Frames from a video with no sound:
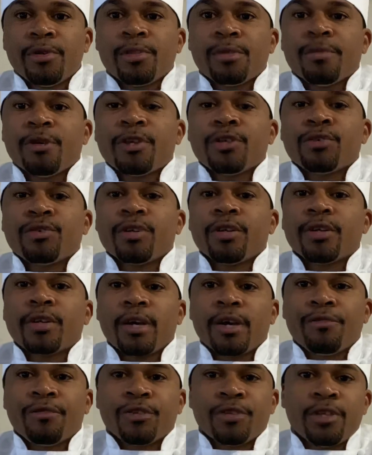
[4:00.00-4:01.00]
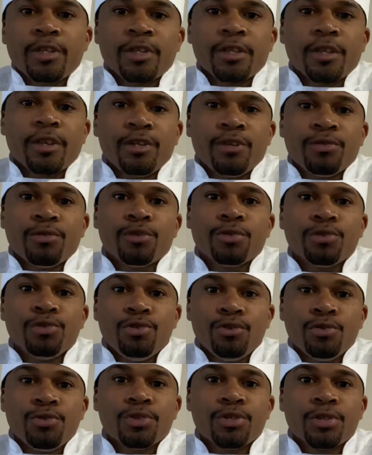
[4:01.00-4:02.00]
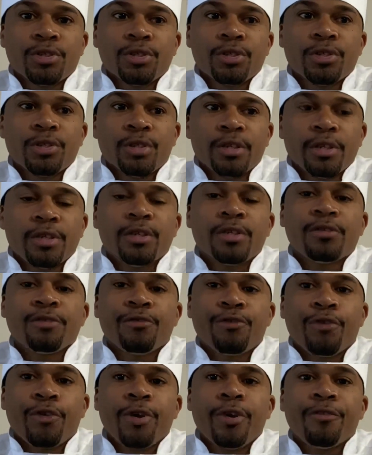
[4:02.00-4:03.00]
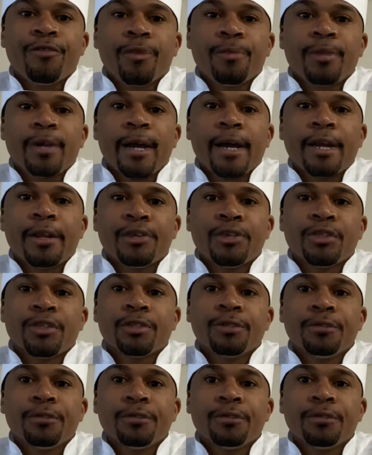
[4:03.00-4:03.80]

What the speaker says: make sure that everything that you're using is free from the allergen.